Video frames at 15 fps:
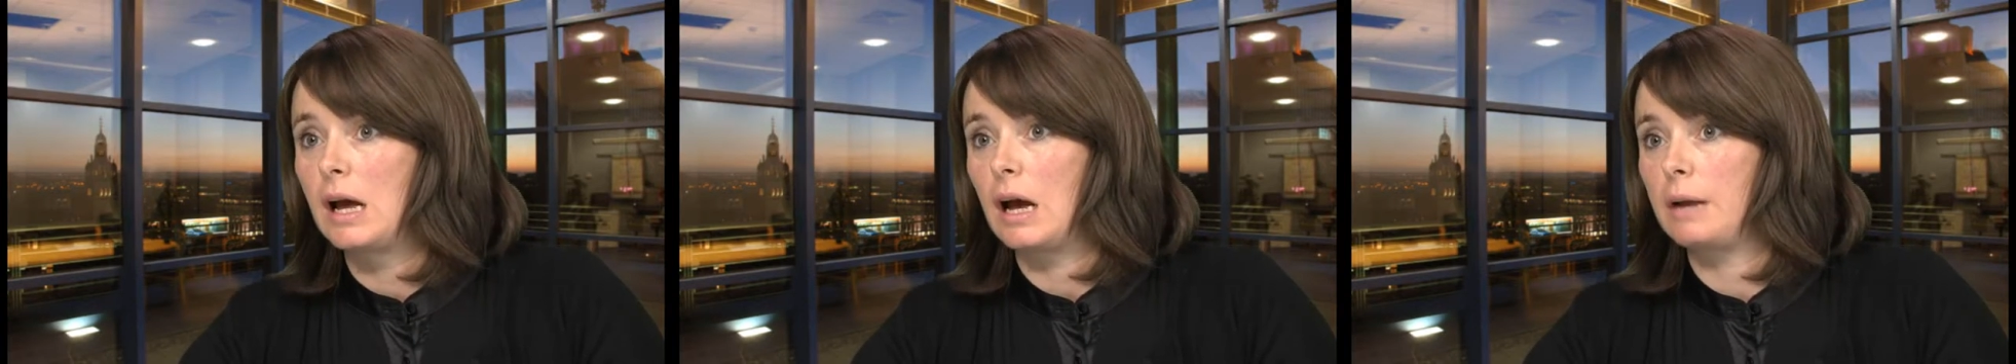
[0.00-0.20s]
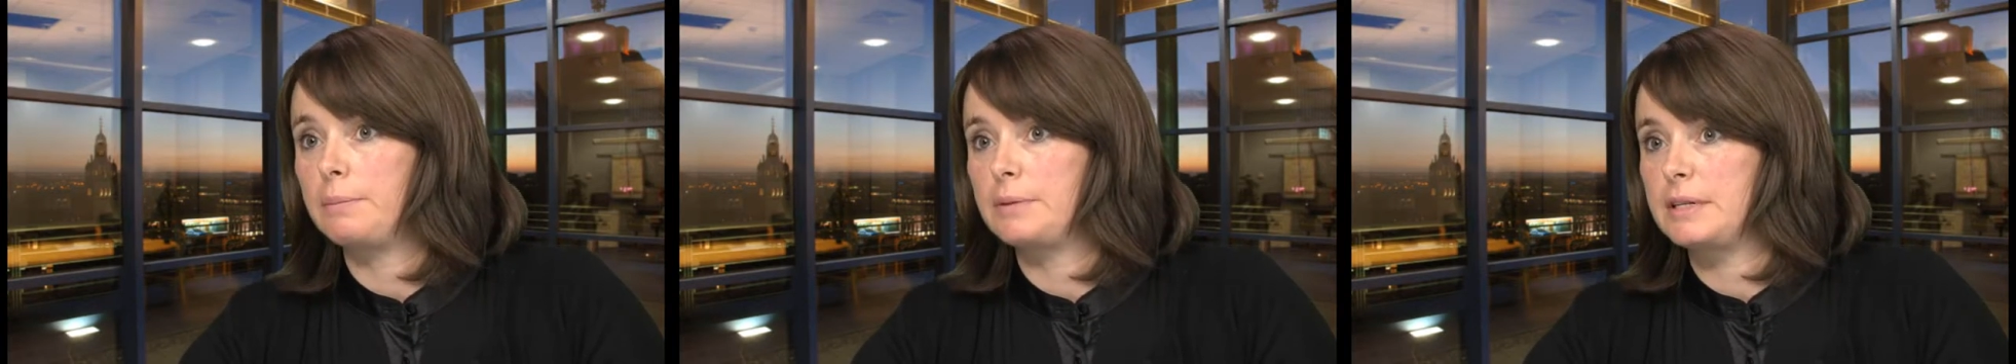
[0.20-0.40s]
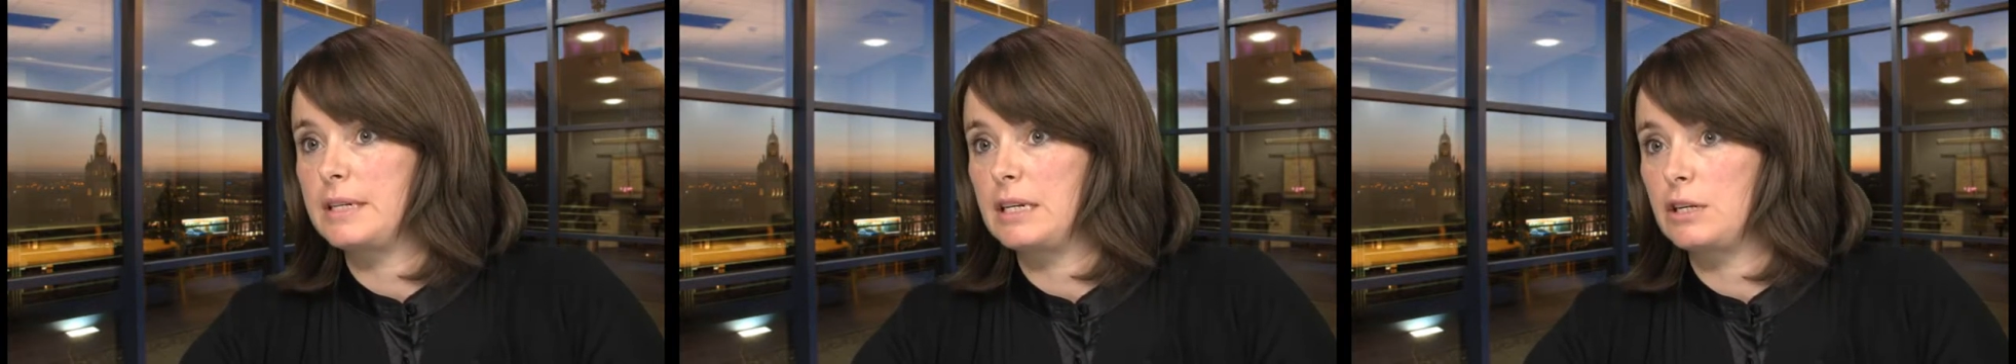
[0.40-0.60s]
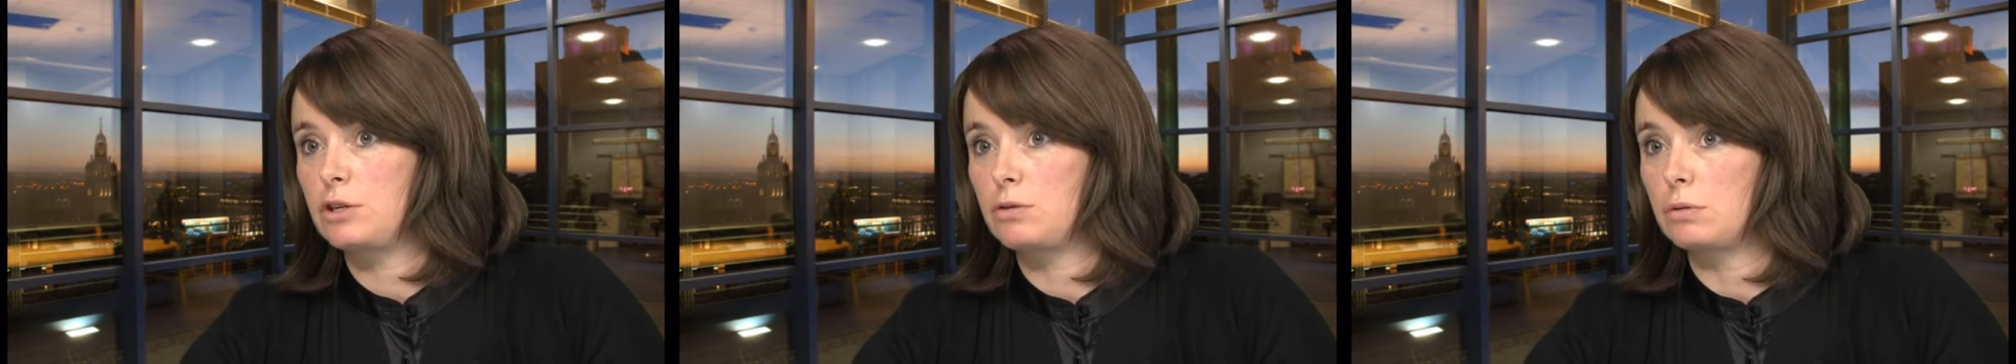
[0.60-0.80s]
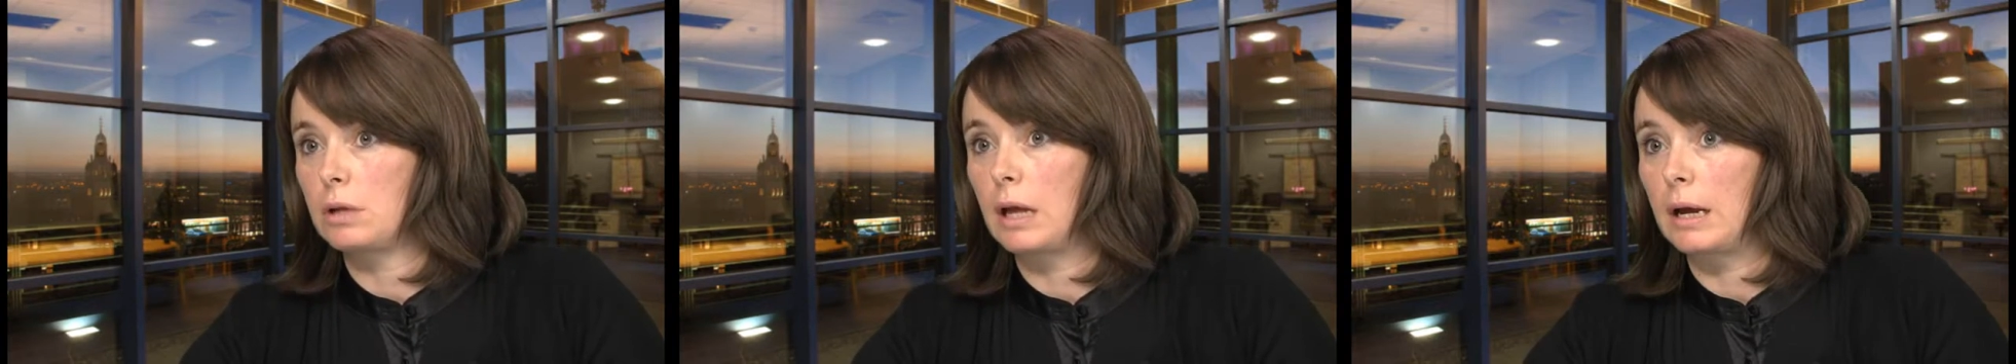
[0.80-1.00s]
and
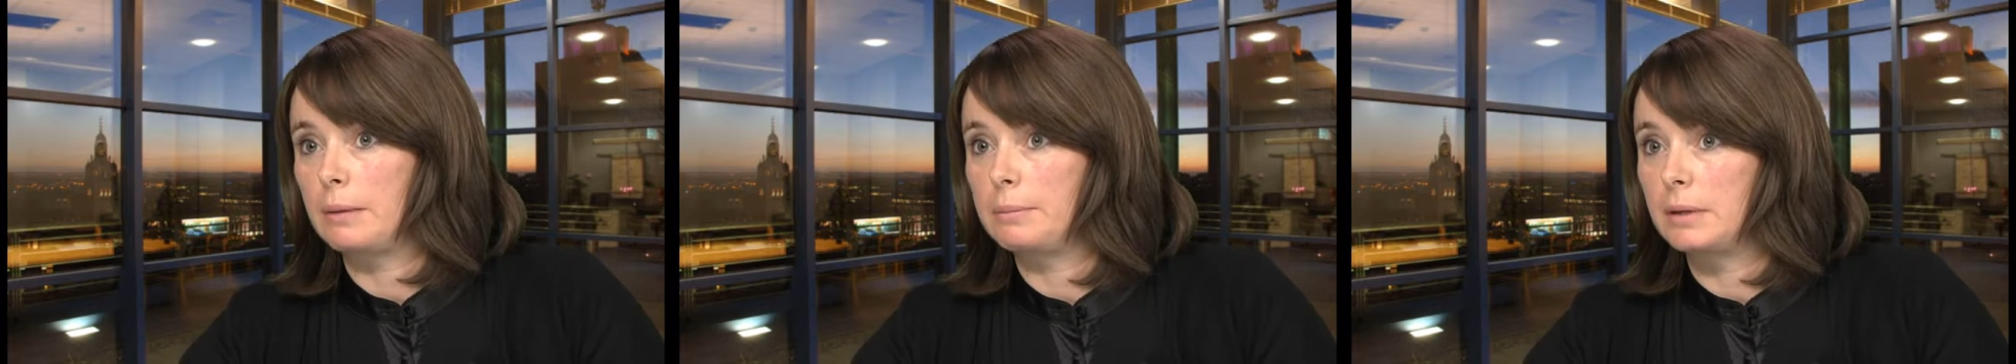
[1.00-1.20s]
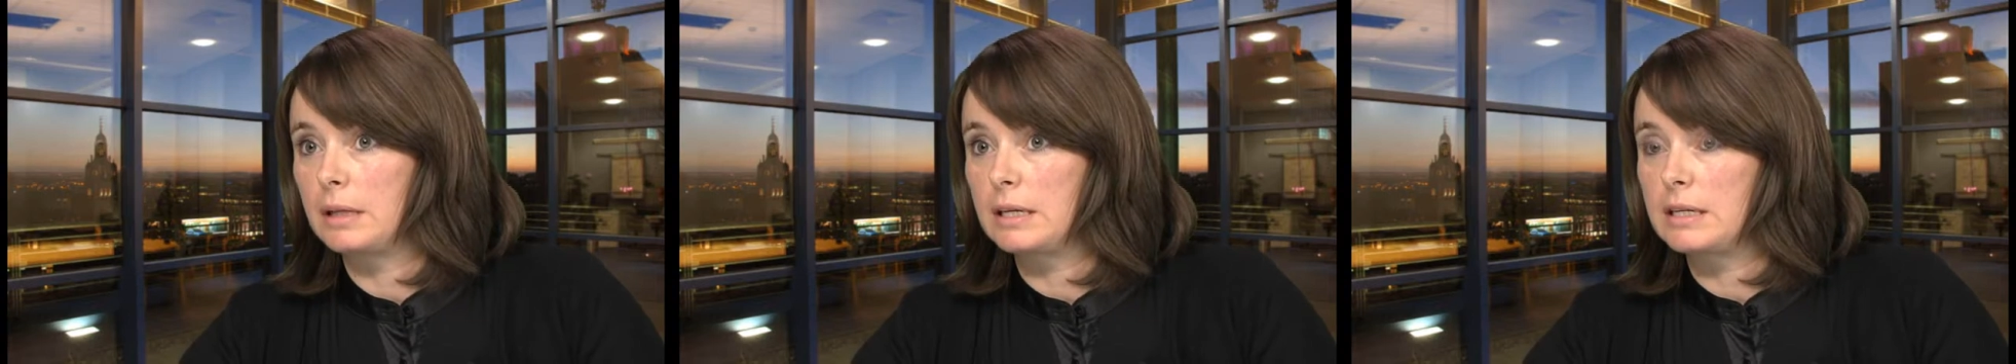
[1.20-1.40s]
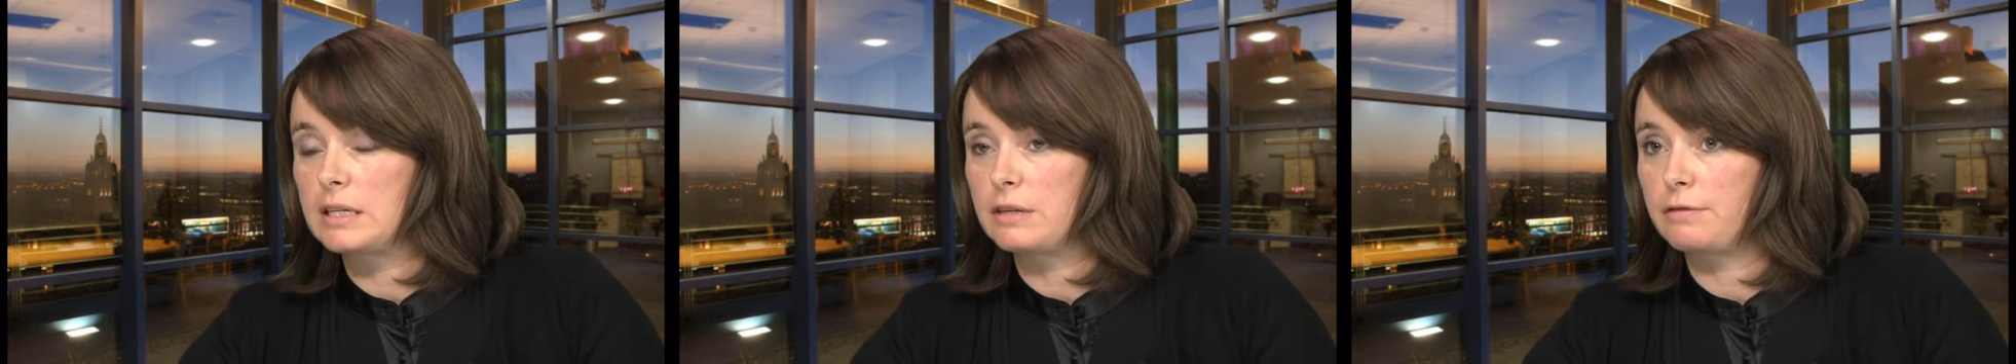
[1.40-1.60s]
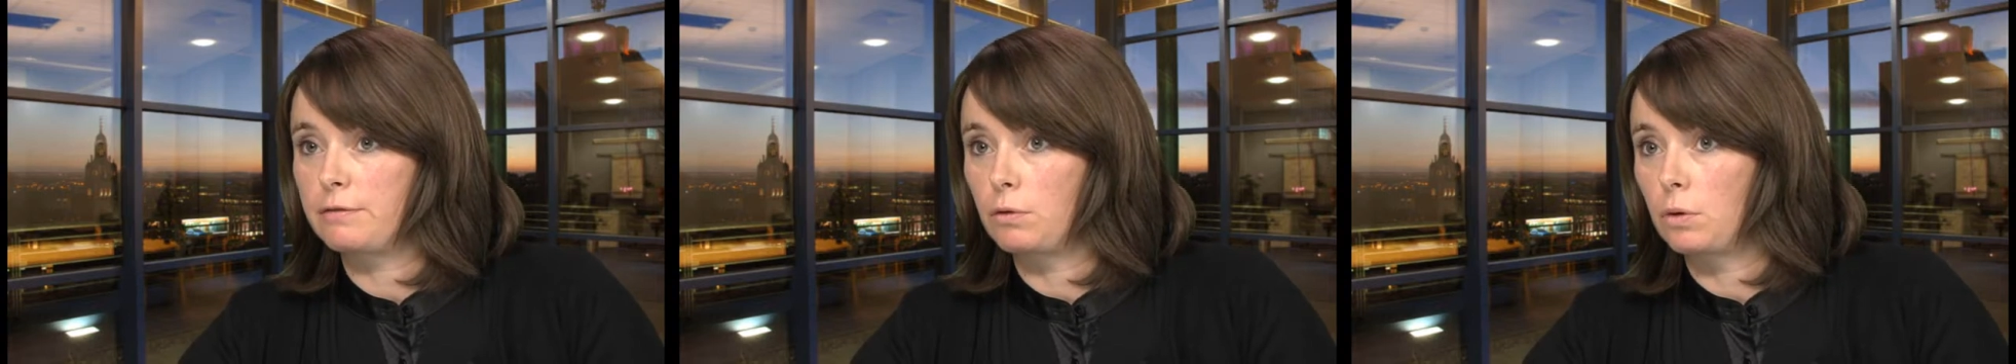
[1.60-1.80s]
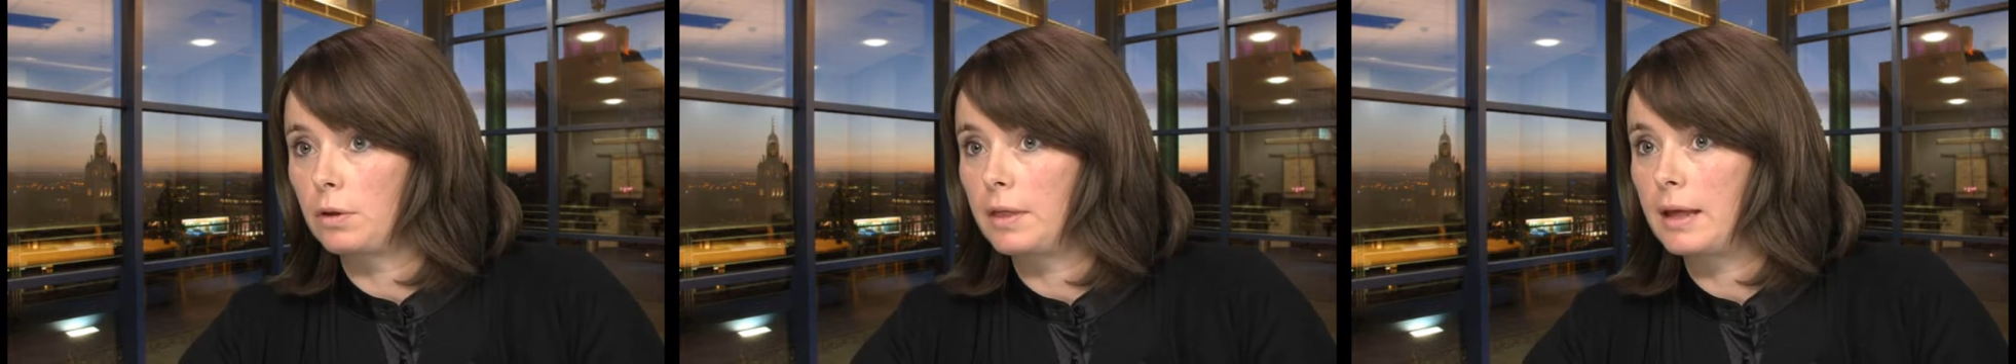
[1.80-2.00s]
potential liability
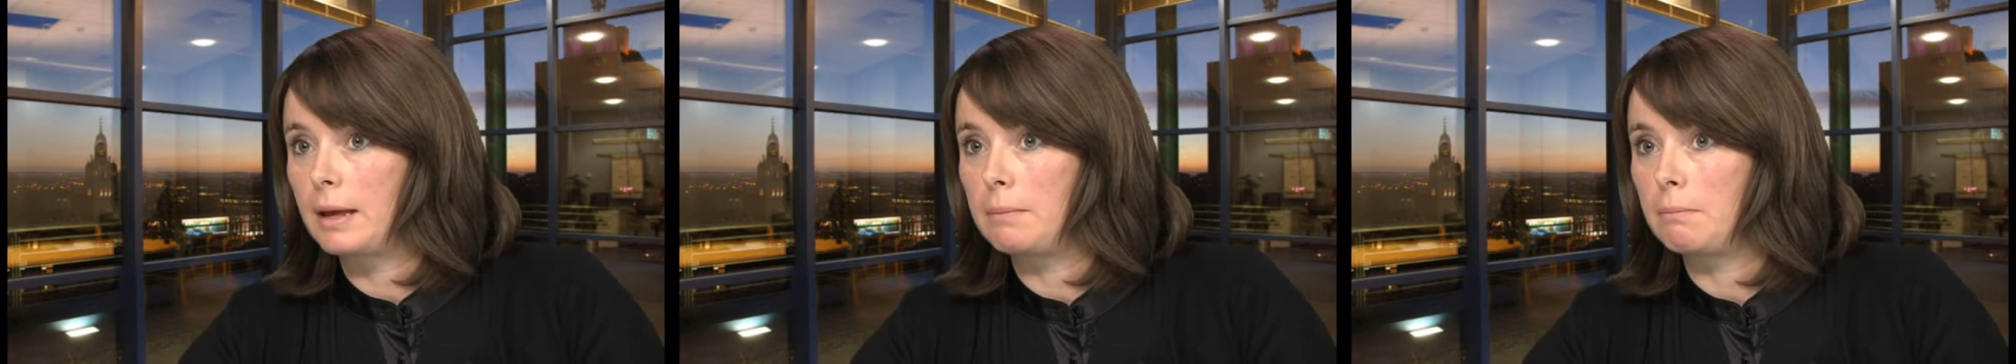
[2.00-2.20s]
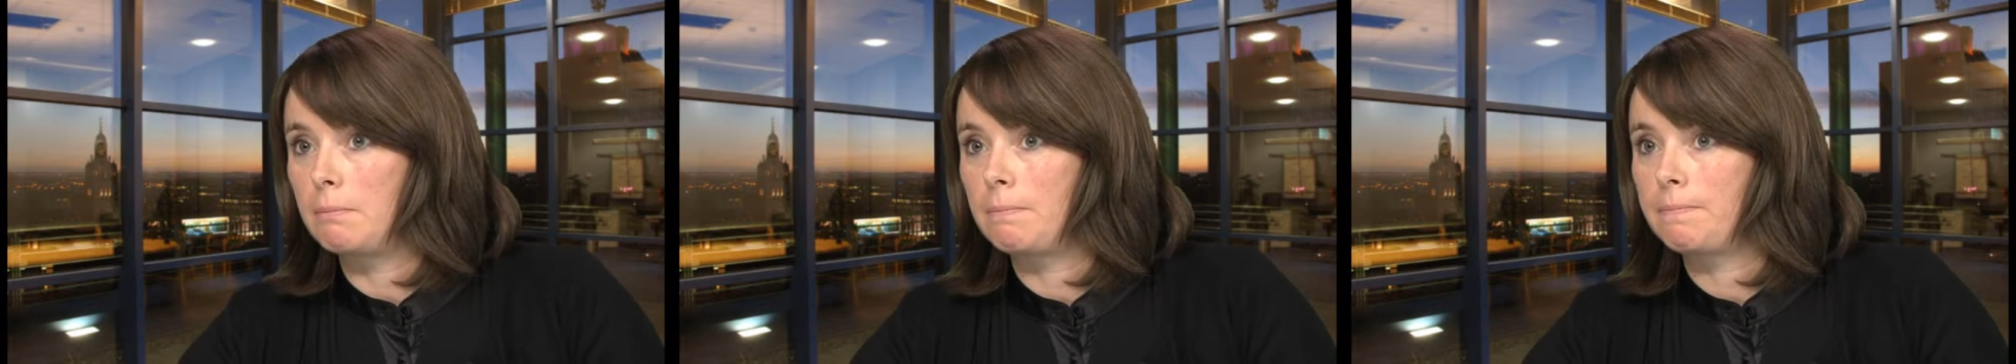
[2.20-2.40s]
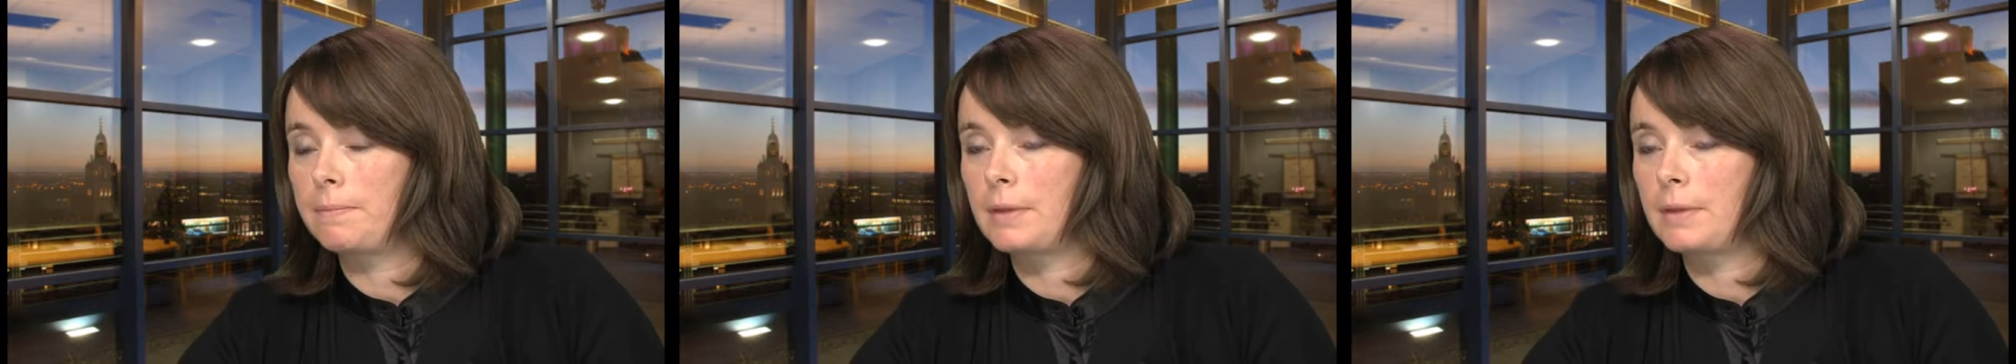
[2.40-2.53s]
for them.